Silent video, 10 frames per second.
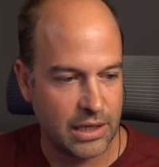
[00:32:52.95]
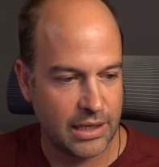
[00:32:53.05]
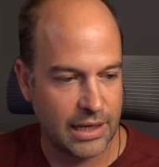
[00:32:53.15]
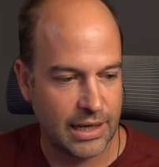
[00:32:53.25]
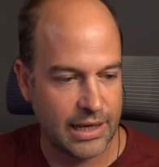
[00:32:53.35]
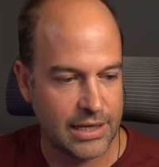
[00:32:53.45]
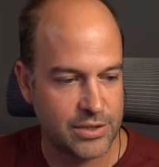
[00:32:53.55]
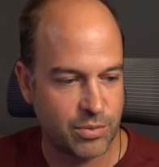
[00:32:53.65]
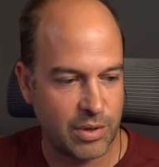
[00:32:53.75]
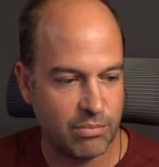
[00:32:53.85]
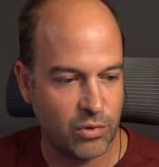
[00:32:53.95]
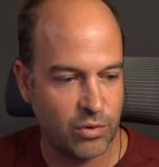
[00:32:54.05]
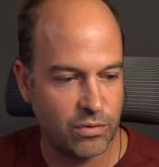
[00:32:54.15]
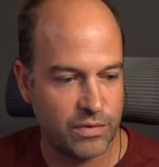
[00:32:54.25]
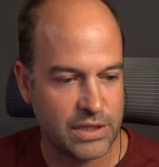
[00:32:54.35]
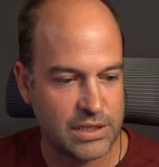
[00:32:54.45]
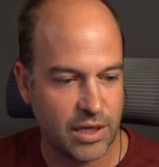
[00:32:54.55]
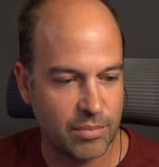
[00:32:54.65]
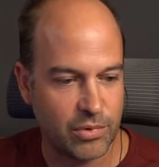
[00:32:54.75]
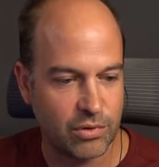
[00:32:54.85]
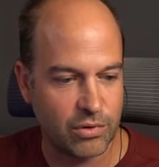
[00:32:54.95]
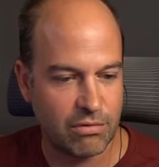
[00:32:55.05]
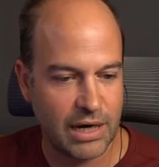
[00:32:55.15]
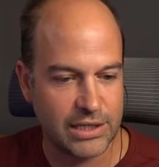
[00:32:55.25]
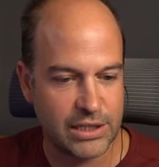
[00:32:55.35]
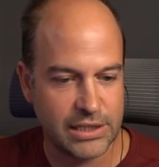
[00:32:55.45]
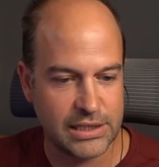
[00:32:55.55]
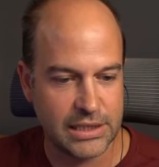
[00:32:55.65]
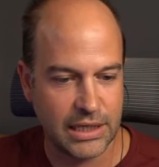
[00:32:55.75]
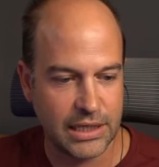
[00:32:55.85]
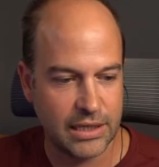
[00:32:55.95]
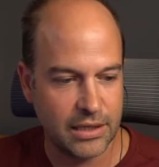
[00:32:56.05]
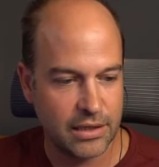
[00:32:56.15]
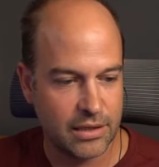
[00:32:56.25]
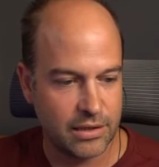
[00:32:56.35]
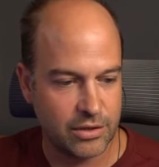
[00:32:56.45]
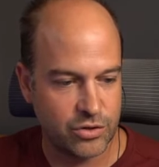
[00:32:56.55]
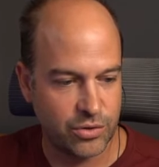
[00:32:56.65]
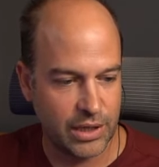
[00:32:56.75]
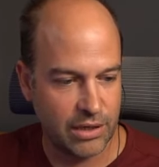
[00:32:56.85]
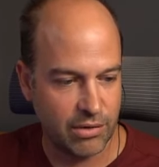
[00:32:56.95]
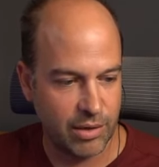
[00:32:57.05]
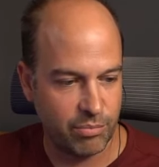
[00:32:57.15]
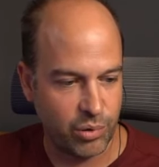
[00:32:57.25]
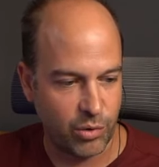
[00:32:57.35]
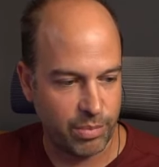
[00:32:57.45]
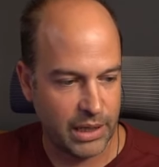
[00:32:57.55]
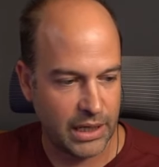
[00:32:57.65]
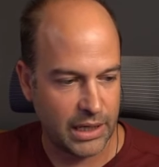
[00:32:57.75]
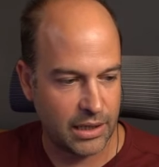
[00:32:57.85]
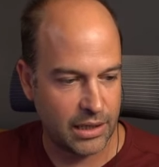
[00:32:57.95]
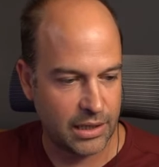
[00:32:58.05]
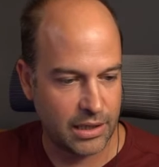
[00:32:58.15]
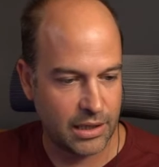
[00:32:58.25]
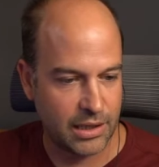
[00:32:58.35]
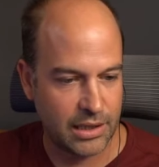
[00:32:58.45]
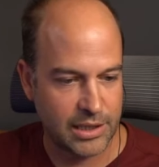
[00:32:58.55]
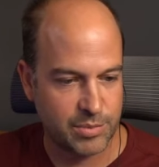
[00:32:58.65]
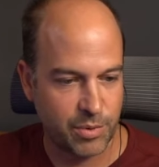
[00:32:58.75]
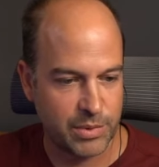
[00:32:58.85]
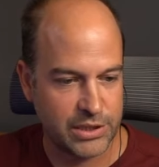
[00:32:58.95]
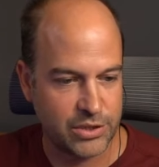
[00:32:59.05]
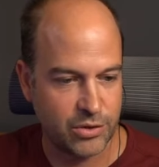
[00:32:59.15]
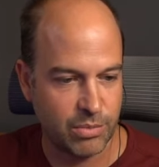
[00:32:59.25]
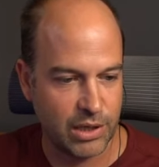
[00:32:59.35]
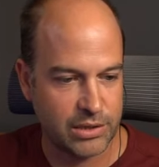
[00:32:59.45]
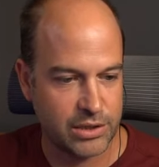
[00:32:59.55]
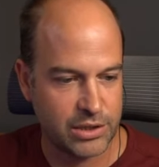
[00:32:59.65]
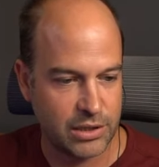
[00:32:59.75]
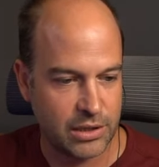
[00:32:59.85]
and then as we move this up, you'll gradually see the tree line pop in, and that's probably too much.